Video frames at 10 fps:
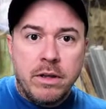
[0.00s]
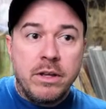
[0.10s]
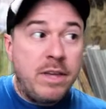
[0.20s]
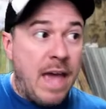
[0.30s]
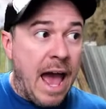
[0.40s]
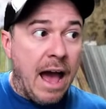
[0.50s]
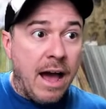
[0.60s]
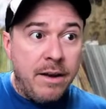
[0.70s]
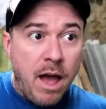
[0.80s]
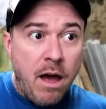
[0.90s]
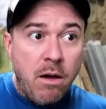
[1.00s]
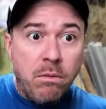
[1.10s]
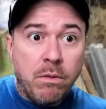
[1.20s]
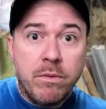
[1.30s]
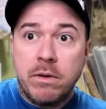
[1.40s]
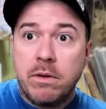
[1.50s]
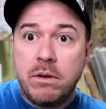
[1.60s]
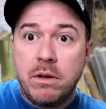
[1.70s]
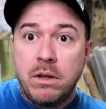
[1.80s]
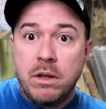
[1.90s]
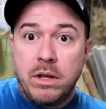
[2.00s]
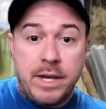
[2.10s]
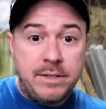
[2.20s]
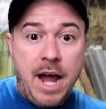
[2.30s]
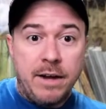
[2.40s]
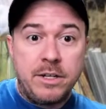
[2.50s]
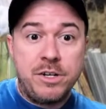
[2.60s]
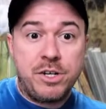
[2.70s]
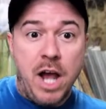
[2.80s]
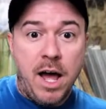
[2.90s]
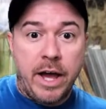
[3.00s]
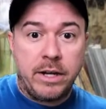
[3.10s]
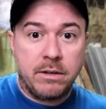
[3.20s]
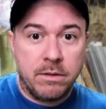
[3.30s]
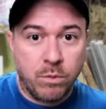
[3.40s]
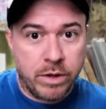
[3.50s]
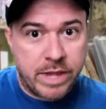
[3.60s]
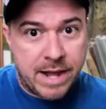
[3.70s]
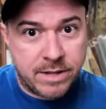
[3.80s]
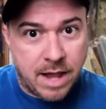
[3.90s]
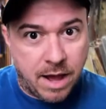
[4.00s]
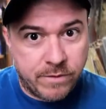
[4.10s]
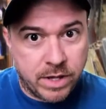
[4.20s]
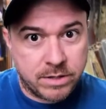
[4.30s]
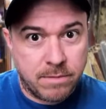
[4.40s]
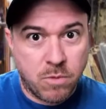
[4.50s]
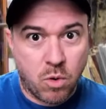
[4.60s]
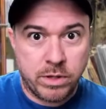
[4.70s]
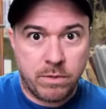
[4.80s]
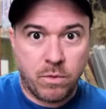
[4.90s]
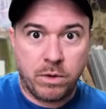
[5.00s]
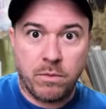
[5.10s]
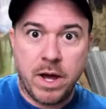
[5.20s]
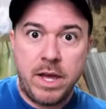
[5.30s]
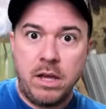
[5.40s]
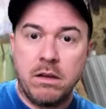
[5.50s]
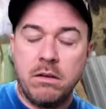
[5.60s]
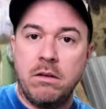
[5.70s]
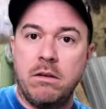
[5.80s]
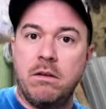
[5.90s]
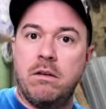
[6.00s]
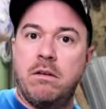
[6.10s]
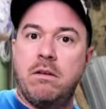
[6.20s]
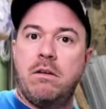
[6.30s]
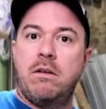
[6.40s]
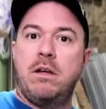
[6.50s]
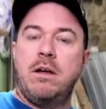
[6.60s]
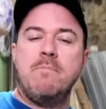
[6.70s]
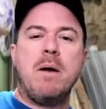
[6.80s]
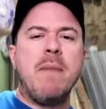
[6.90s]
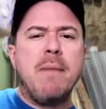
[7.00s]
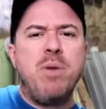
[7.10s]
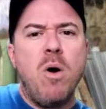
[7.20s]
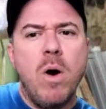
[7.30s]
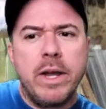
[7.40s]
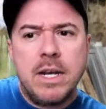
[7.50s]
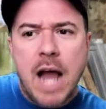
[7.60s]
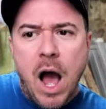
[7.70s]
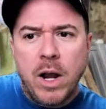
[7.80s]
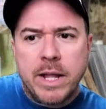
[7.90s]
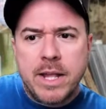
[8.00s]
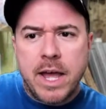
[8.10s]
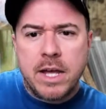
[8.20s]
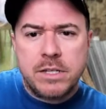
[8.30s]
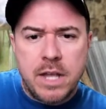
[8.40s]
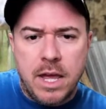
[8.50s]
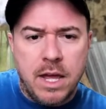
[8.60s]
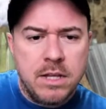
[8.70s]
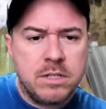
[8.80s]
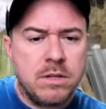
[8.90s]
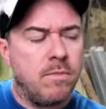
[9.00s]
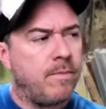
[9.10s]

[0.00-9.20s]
Yeah, I know. He's not Deshaun. Well, that's obvious in more than one way. But my point in all of this is